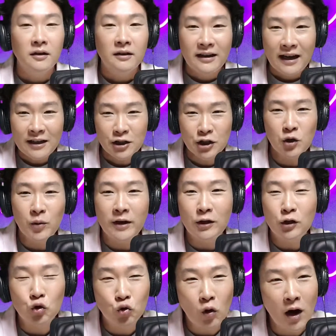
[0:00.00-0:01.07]
Get you in
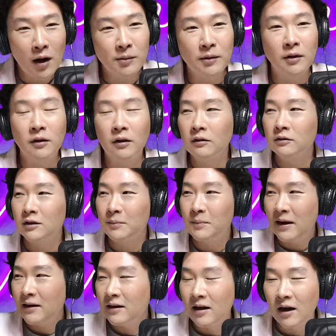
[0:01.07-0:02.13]
trouble,
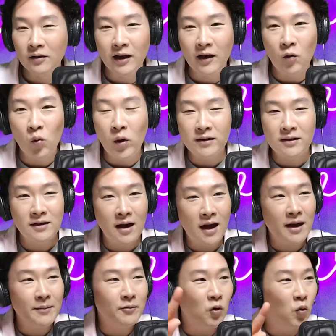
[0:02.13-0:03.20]
depending on like what
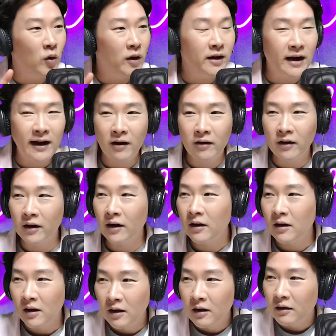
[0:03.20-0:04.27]
time or what era
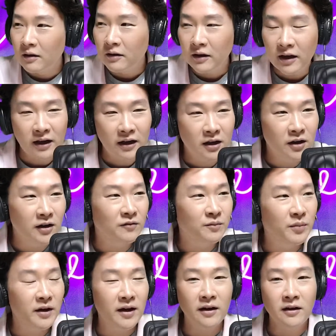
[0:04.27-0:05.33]
it could have
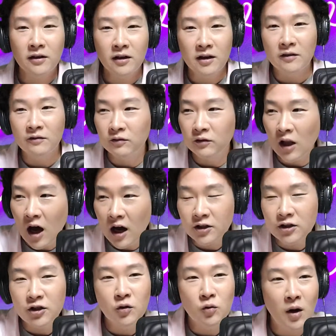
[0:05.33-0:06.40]
been, could have
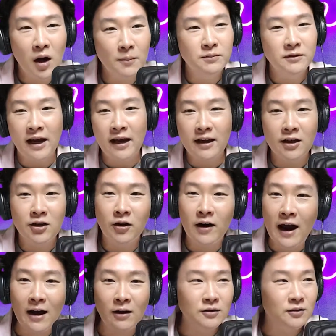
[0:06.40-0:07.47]
locked you up, taken your
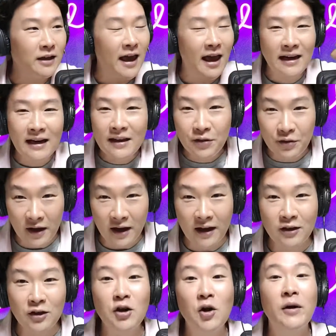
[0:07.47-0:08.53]
house,
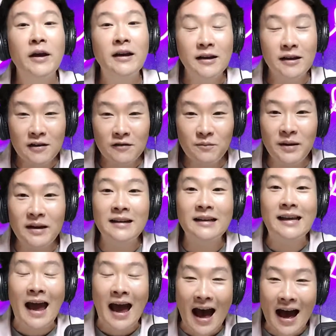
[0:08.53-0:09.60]
anything. You know, it could have been
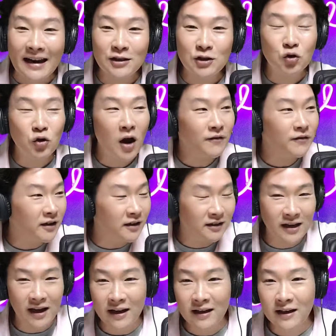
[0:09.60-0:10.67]
catastrophic,
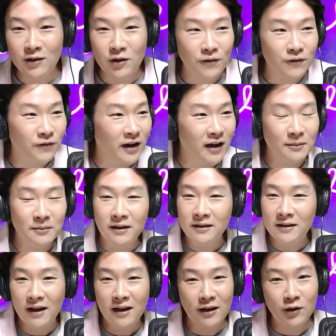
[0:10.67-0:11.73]
taken your family,
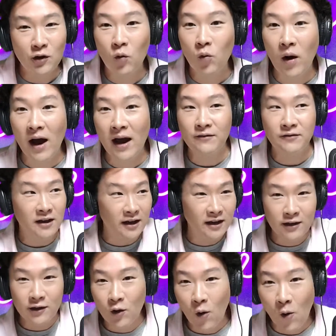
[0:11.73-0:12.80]
taken your wife,
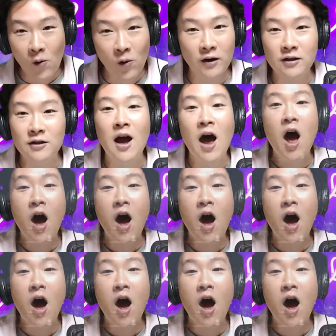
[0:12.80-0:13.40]
taken your horse.